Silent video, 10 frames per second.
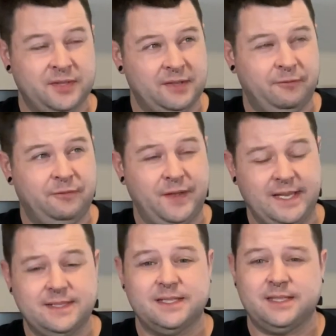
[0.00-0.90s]

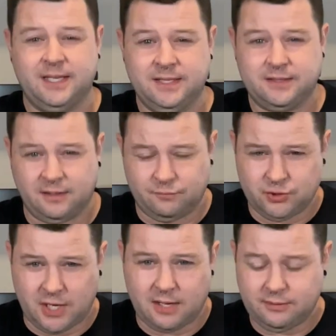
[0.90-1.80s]
faintest hint of
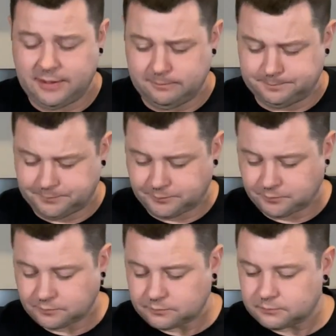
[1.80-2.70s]
chocolate.
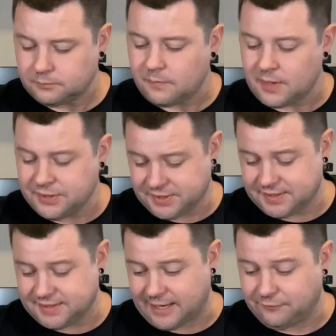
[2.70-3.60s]
This
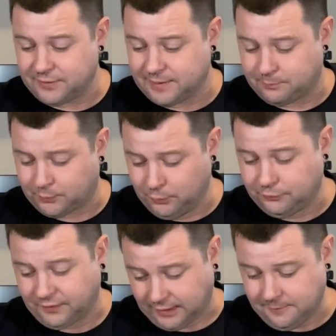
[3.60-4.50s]
is definitely
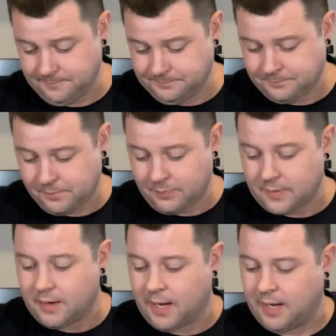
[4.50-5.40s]
proofy.
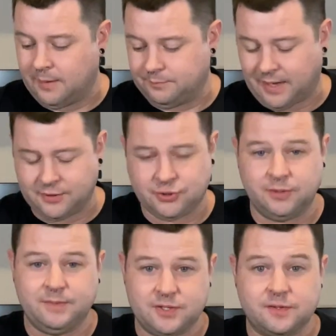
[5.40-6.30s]
I
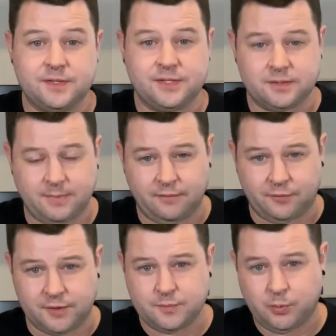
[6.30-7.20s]
should mention this is my
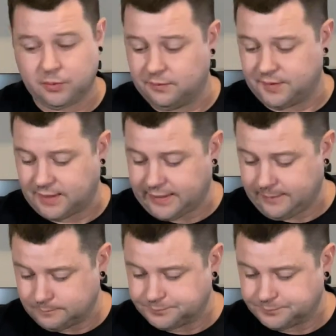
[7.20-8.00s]
first pour of the night,